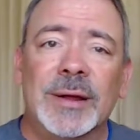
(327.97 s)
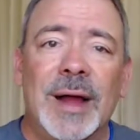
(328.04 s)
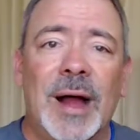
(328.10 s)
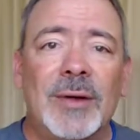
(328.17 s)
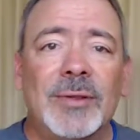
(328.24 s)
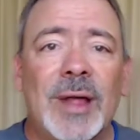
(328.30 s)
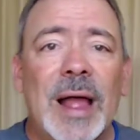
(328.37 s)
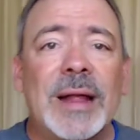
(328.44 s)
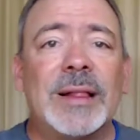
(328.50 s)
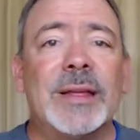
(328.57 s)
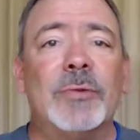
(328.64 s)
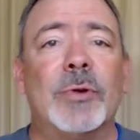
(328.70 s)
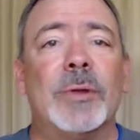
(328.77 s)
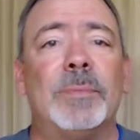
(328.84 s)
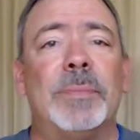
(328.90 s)
how
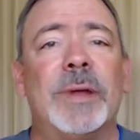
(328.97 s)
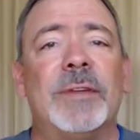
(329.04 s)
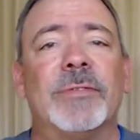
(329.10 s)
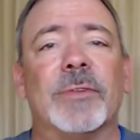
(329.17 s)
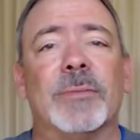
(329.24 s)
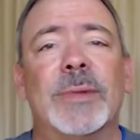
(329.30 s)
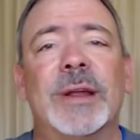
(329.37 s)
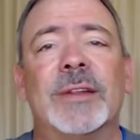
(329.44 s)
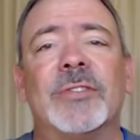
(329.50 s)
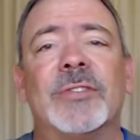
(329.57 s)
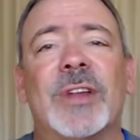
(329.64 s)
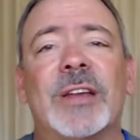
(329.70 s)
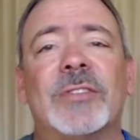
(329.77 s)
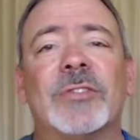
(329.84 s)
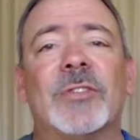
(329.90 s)
likely would it be for me to
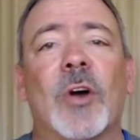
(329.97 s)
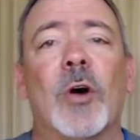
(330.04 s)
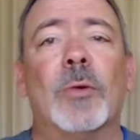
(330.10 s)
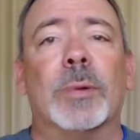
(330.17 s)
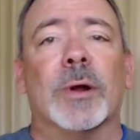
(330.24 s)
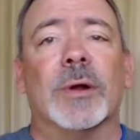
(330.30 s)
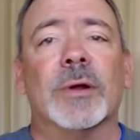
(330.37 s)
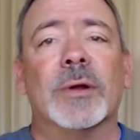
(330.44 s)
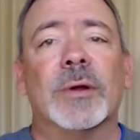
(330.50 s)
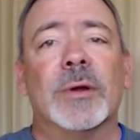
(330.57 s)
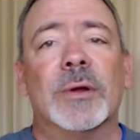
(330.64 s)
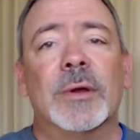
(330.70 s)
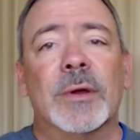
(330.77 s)
stay sober?